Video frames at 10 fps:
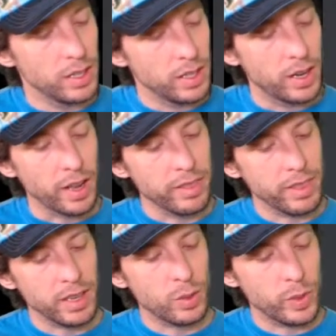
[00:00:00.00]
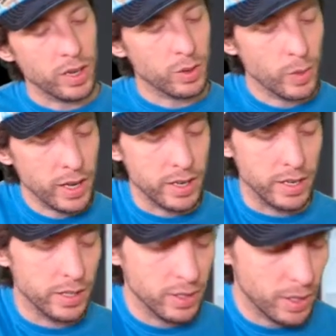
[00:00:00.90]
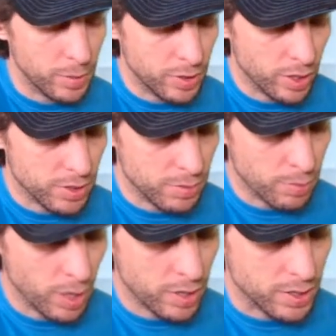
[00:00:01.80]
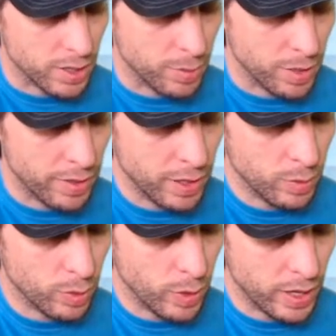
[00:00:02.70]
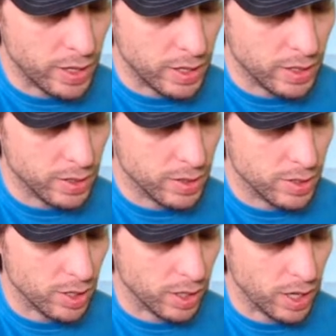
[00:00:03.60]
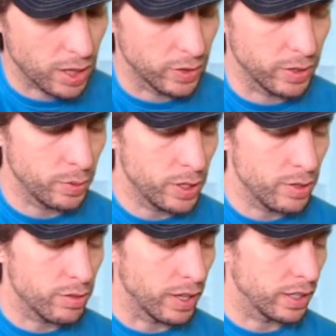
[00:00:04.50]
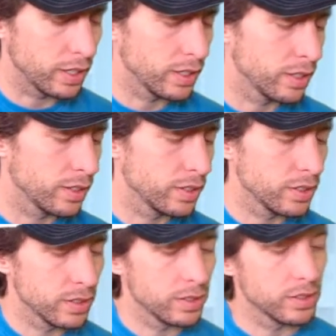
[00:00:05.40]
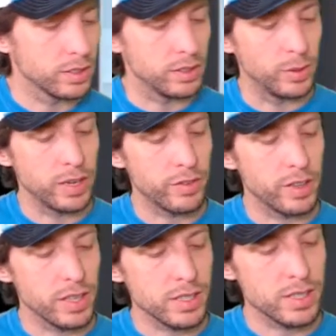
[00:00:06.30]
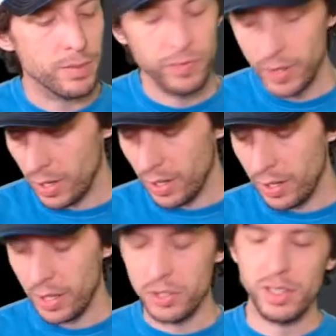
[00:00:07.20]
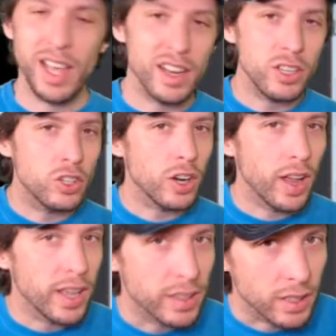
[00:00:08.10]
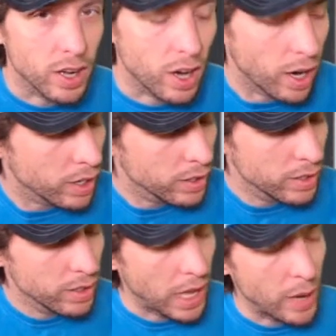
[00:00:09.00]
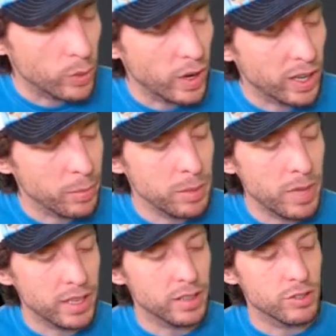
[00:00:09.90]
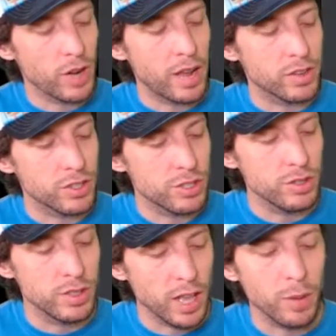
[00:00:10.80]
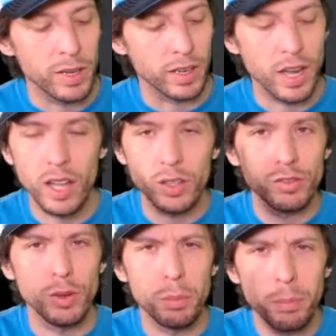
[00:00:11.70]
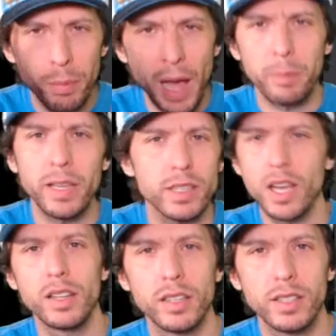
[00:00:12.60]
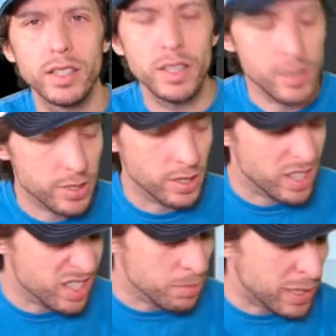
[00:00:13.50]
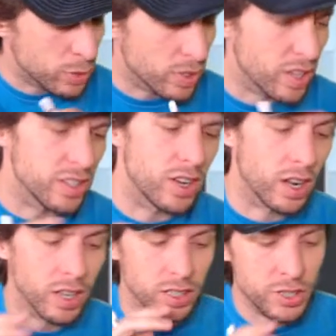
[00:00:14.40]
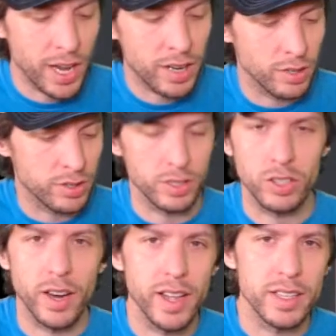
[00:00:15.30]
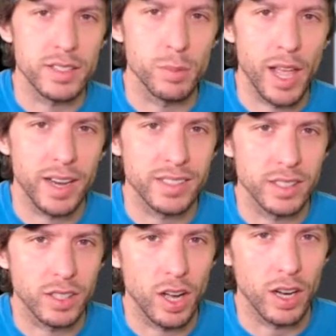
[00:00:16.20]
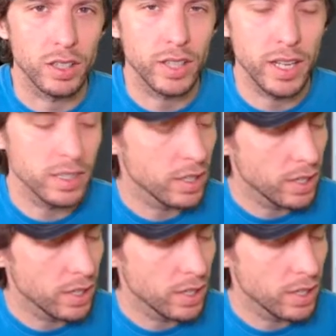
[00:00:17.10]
And I think we are ready. I'm going to draw some bars in here, but I think we're ready to start coloring. What do you think? You ready for this? Now there's a lot of gray in the car. I would recommend making the driver's suit and helmet a colorful, popping color so that it doesn't mix with all the dark shadows and grays and blacks in the car, okay?